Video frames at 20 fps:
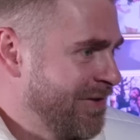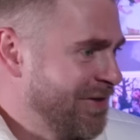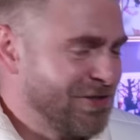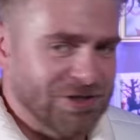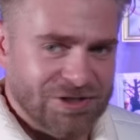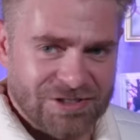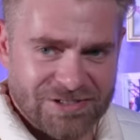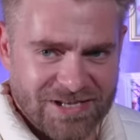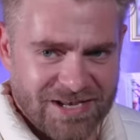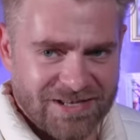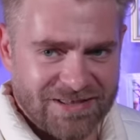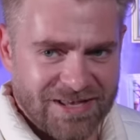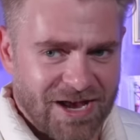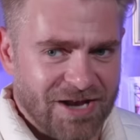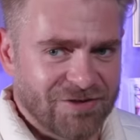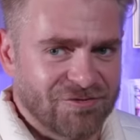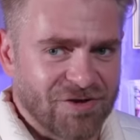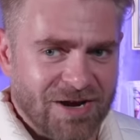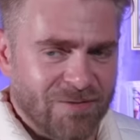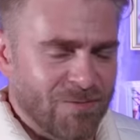You just sit
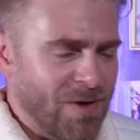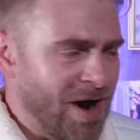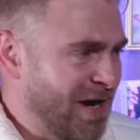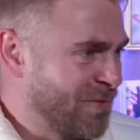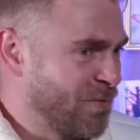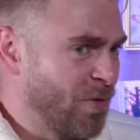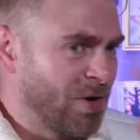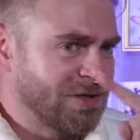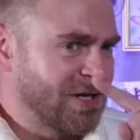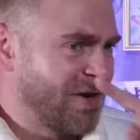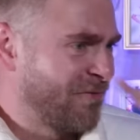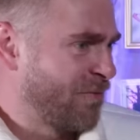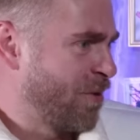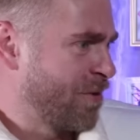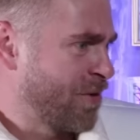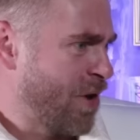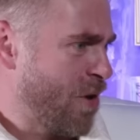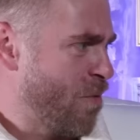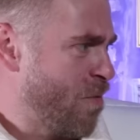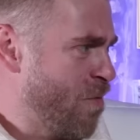there, Jake Wine, and watch
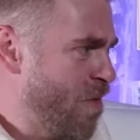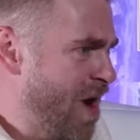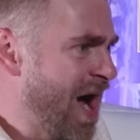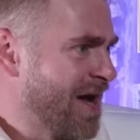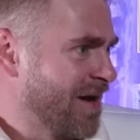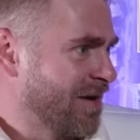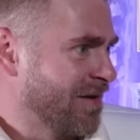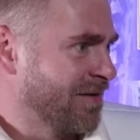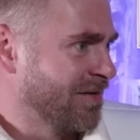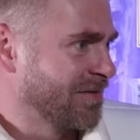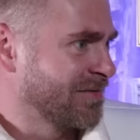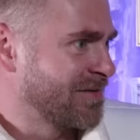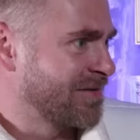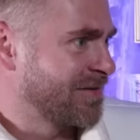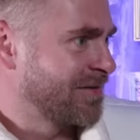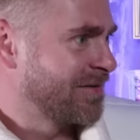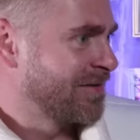everyone go wild.